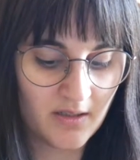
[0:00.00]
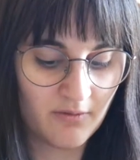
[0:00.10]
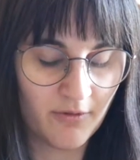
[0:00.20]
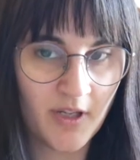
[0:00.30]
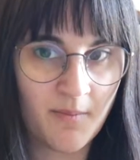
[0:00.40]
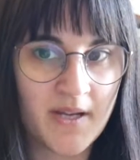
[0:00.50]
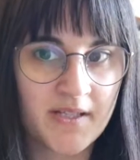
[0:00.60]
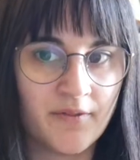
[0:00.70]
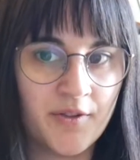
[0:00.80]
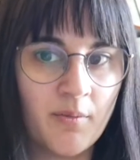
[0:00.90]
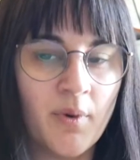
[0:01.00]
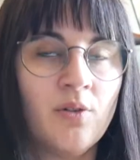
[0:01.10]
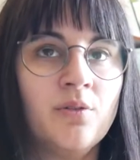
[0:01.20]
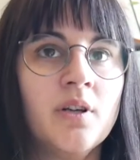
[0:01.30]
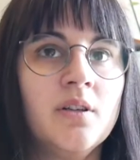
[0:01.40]
working myself to the
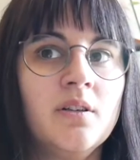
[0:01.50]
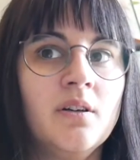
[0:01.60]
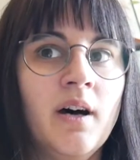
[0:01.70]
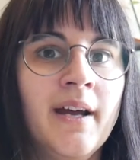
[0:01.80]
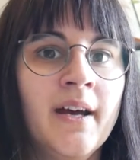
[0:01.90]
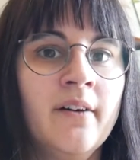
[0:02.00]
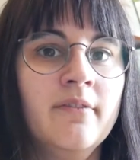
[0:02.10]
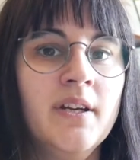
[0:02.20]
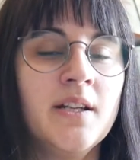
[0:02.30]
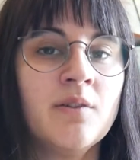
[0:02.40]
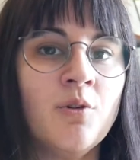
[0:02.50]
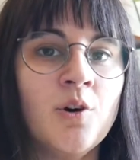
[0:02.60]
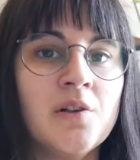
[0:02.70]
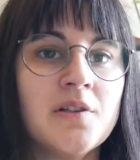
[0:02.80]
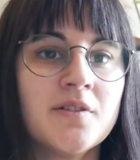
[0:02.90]
bone. I have hit a
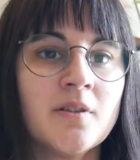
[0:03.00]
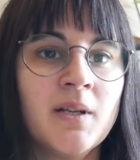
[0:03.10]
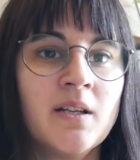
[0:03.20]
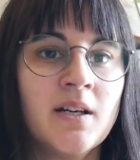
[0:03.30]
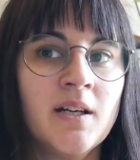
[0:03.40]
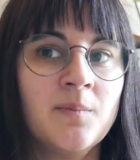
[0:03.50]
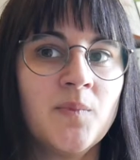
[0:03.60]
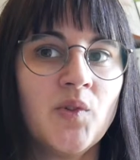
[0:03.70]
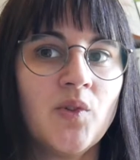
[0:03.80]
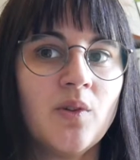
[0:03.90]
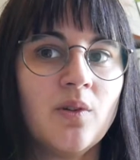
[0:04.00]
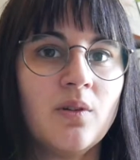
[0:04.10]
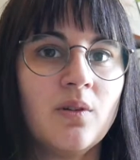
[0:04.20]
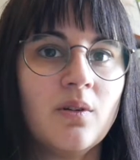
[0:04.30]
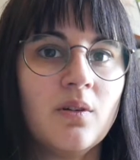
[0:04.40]
wall so many times
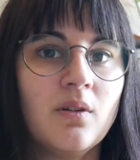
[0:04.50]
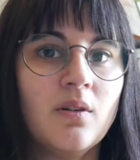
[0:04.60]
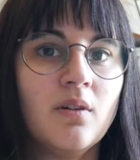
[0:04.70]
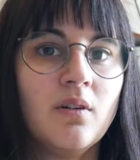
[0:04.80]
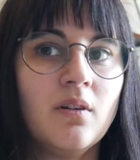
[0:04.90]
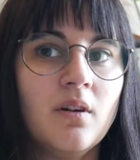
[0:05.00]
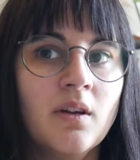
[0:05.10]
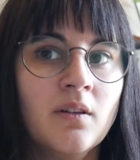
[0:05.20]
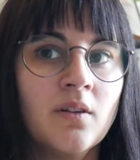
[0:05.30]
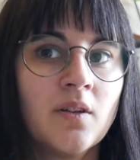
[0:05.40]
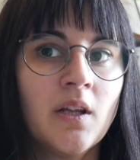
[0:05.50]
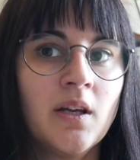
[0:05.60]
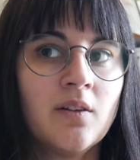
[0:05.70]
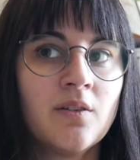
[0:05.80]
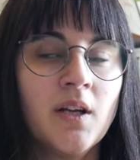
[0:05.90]
and just
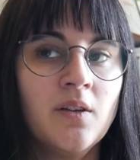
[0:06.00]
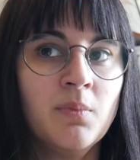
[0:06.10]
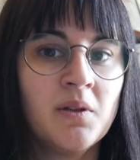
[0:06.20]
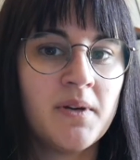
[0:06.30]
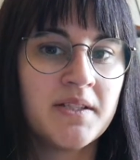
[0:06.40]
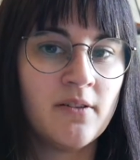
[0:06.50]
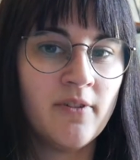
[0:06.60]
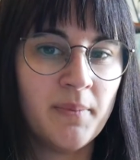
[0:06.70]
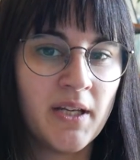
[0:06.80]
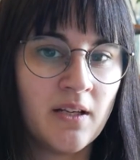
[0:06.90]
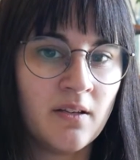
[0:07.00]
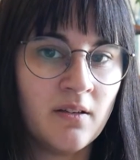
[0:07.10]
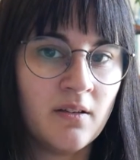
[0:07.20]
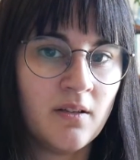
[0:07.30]
like trying to build myself up again.